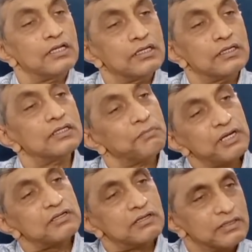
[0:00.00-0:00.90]
In
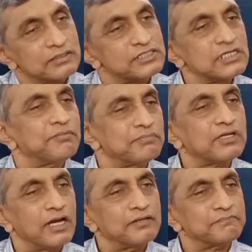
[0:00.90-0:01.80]
America at the same
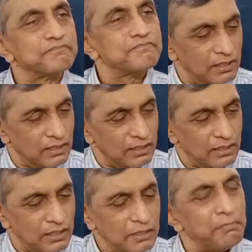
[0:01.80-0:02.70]
time,
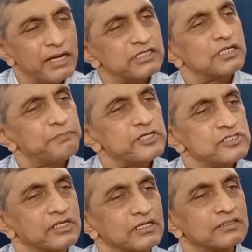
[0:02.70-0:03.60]
a mighty
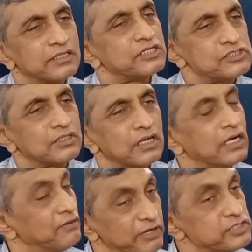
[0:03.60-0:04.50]
president, Nixon, and
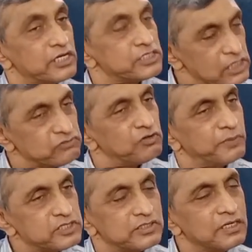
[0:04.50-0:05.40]
a very successful
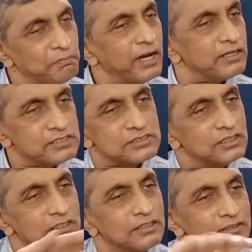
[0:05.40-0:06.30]
president minus
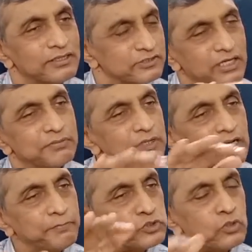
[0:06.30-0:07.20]
the terrible
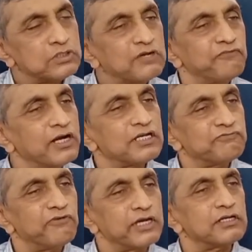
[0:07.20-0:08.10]
episode that felled him
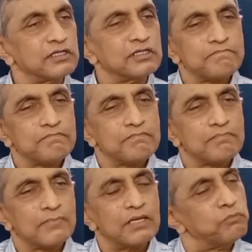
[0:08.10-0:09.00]
finally,
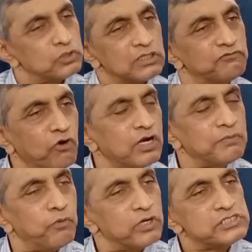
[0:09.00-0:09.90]
both in foreign
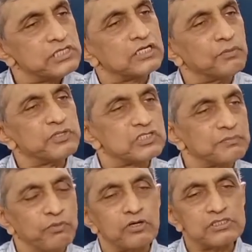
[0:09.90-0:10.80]
policy and domestic
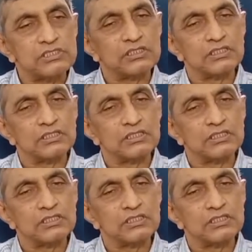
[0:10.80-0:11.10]
policy.